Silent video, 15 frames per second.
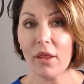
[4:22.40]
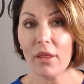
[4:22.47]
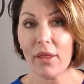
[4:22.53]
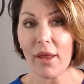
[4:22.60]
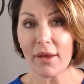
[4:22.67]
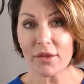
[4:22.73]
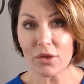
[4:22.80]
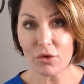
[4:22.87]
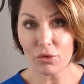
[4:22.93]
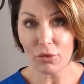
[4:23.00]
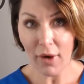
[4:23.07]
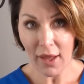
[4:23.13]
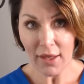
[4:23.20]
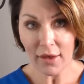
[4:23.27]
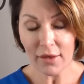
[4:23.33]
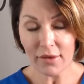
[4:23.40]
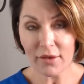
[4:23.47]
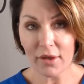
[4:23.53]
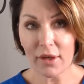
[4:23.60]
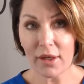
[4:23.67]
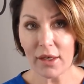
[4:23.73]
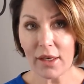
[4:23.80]
that's great,
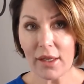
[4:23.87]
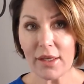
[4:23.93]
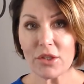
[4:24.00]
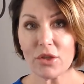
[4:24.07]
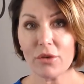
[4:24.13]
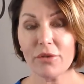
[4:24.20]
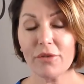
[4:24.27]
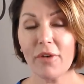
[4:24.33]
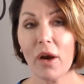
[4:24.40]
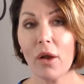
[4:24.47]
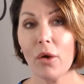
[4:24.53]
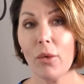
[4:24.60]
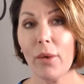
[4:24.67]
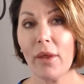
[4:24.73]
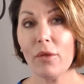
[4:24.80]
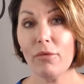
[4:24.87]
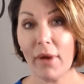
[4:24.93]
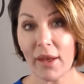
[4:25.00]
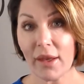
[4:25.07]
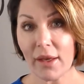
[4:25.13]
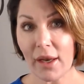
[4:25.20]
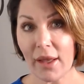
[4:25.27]
and at least you're following the
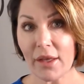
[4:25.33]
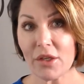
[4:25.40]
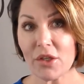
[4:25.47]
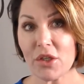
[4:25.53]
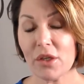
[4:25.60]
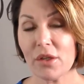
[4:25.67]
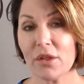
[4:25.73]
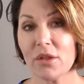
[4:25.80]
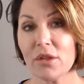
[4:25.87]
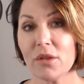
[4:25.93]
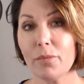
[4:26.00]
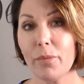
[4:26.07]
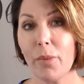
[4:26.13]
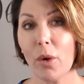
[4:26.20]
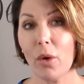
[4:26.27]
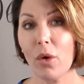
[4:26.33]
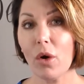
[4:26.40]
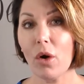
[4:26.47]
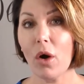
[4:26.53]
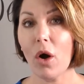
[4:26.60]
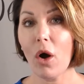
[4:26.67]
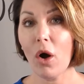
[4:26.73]
regulations, but
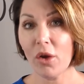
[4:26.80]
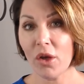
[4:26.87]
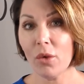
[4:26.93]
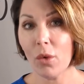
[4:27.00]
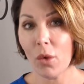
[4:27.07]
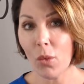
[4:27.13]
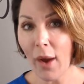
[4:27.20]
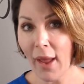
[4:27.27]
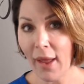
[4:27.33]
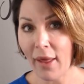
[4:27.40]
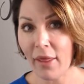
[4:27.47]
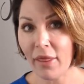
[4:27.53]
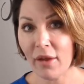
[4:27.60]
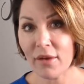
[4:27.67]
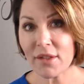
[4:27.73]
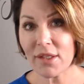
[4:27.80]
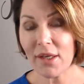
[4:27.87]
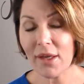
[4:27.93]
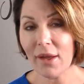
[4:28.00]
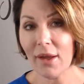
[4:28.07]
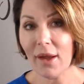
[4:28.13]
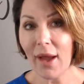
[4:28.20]
are you aware that
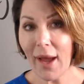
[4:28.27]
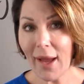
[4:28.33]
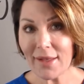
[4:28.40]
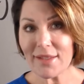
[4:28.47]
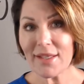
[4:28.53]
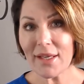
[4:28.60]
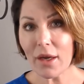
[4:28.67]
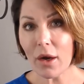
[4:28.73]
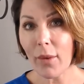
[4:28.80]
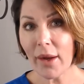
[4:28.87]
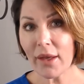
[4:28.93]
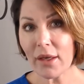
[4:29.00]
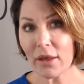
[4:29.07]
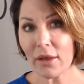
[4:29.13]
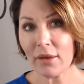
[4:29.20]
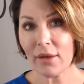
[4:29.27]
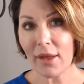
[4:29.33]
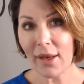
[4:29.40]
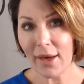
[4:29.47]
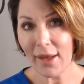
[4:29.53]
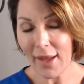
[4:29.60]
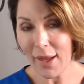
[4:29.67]
anticoagulant
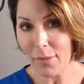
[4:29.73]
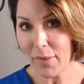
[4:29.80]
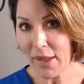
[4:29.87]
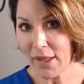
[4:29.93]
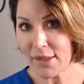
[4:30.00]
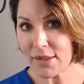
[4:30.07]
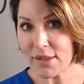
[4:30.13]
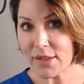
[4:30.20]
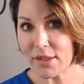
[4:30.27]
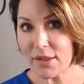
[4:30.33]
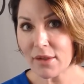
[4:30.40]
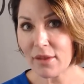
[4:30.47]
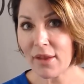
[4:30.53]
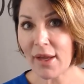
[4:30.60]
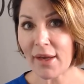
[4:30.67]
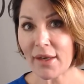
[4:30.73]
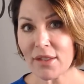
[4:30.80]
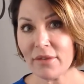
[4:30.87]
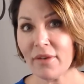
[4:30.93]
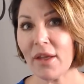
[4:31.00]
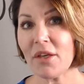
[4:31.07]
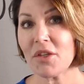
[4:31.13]
inhibits the
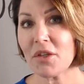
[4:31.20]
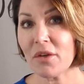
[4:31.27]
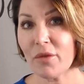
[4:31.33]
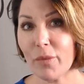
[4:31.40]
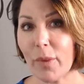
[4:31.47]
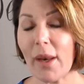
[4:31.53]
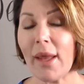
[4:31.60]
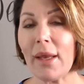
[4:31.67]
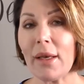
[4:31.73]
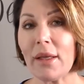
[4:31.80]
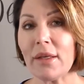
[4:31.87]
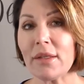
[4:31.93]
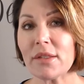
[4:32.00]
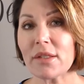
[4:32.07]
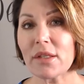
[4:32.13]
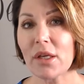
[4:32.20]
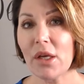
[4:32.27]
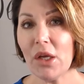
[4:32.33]
activation of platelets?